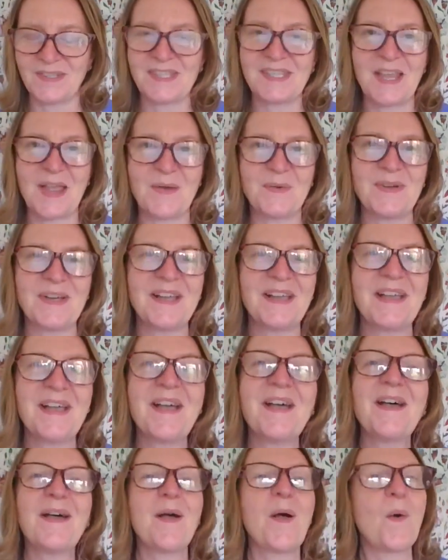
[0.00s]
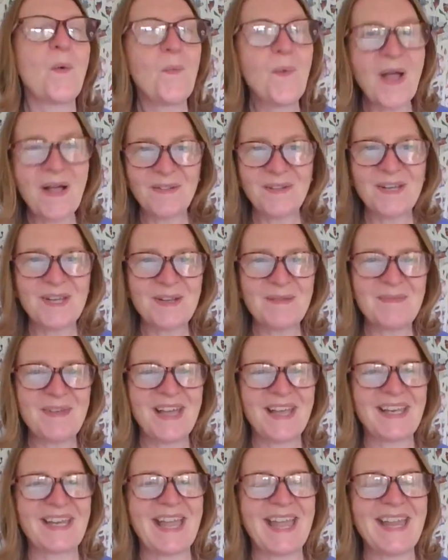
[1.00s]
So welcome
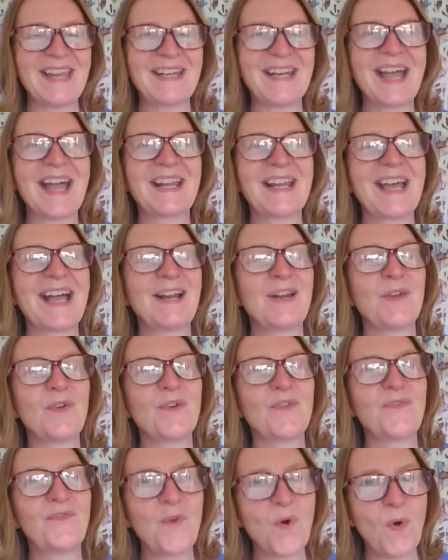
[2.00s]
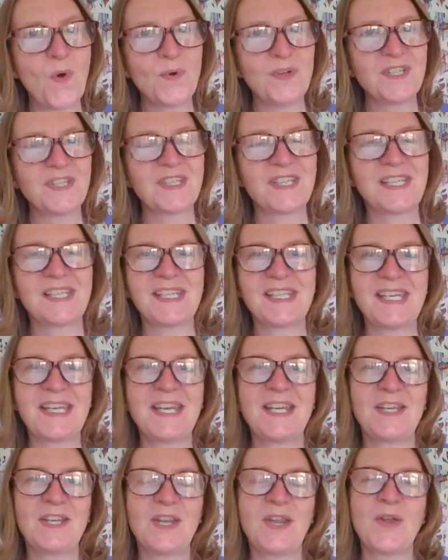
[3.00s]
again, and I look forward to
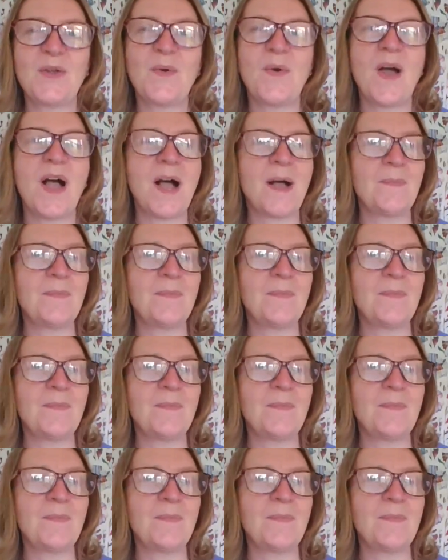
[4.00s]
seeing you